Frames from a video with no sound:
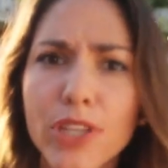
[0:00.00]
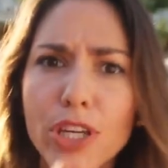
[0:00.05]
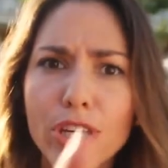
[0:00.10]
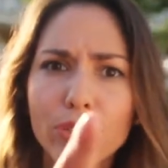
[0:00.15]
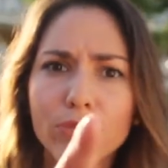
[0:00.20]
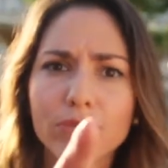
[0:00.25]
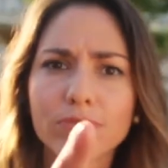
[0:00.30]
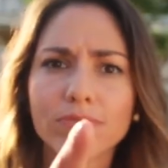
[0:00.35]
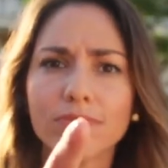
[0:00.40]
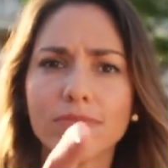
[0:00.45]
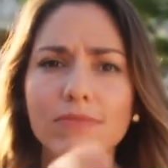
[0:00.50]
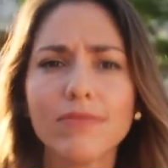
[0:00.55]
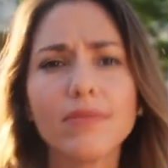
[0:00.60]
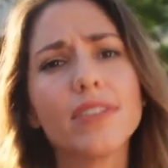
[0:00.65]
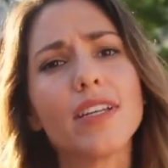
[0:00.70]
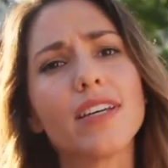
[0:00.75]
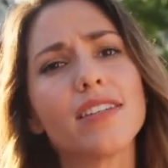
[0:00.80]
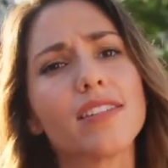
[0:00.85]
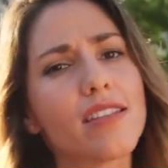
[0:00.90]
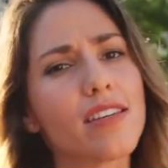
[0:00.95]
You,
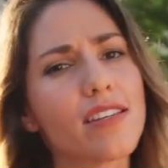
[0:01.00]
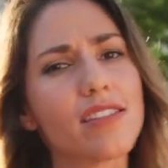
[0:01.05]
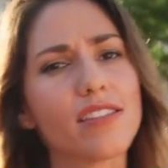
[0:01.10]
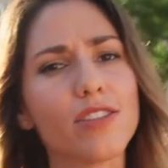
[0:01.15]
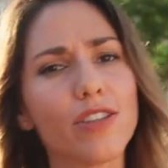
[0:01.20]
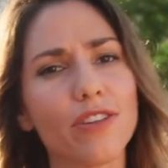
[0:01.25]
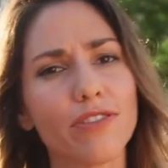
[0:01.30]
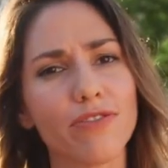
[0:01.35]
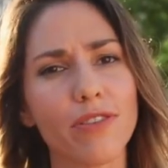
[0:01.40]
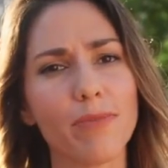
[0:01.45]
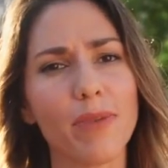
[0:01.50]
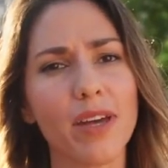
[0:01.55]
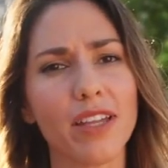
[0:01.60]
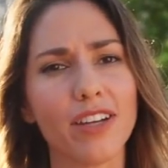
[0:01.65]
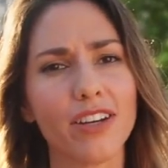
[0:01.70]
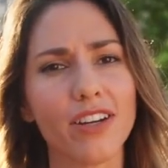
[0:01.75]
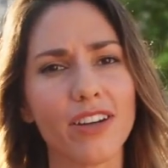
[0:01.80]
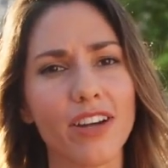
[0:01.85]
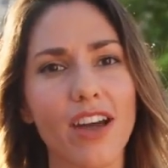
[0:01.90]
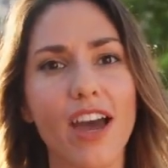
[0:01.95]
does this look
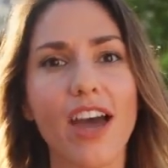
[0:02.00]
familiar?